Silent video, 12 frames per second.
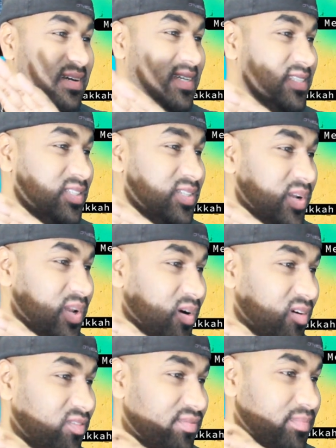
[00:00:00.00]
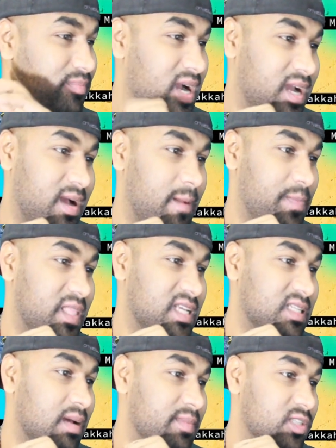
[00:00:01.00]
history of Makkah,
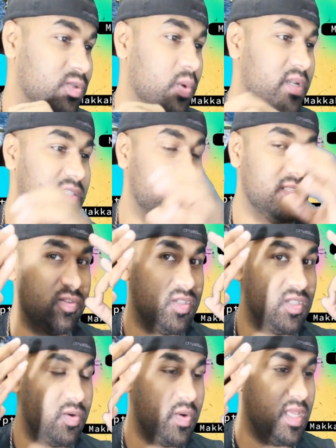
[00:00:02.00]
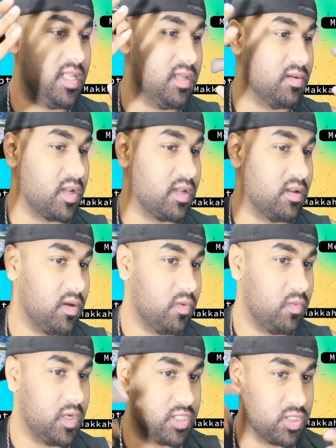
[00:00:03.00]
Islamic stories in 3D regular
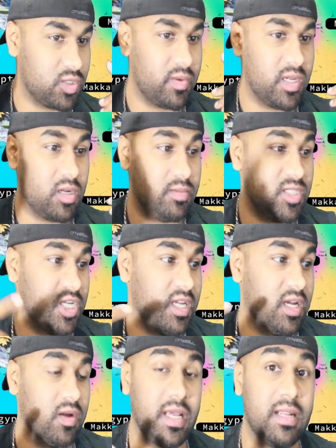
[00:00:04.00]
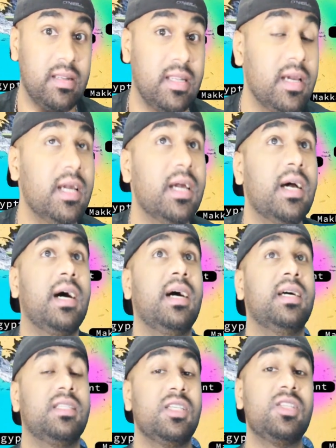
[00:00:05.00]
version. So we're gonna be checking out, and
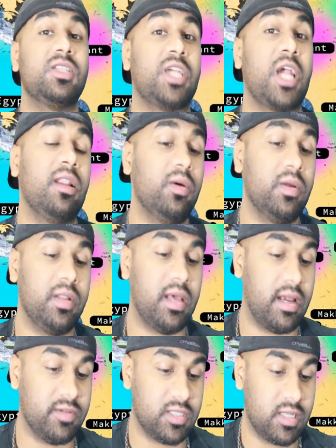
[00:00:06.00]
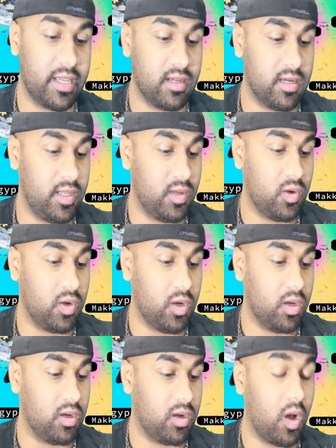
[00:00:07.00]
since childhood I was like
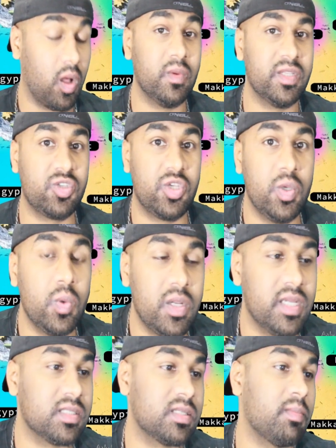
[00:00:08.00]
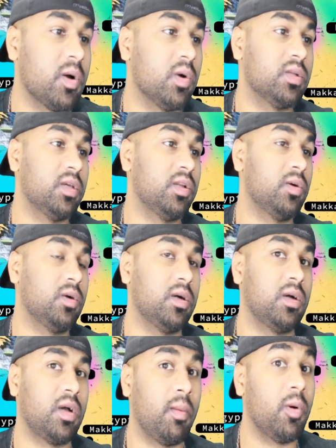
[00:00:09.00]
always curious about
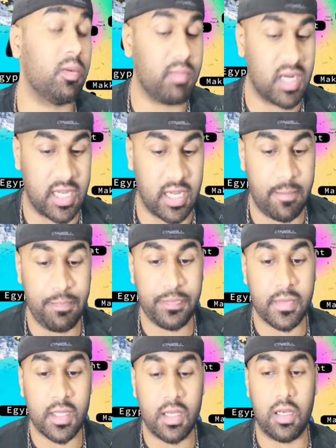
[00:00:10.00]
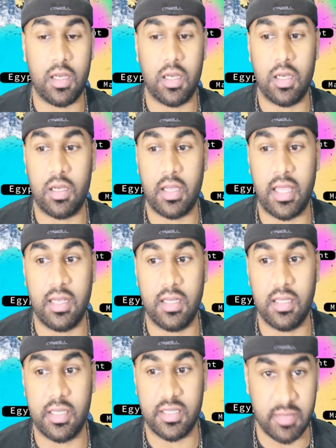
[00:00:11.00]
about Makkah and
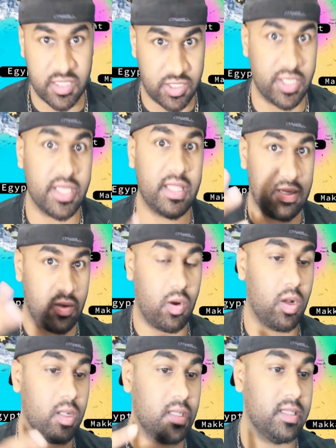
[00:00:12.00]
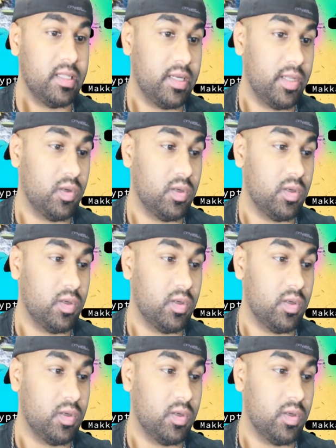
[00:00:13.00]
the masjid and all the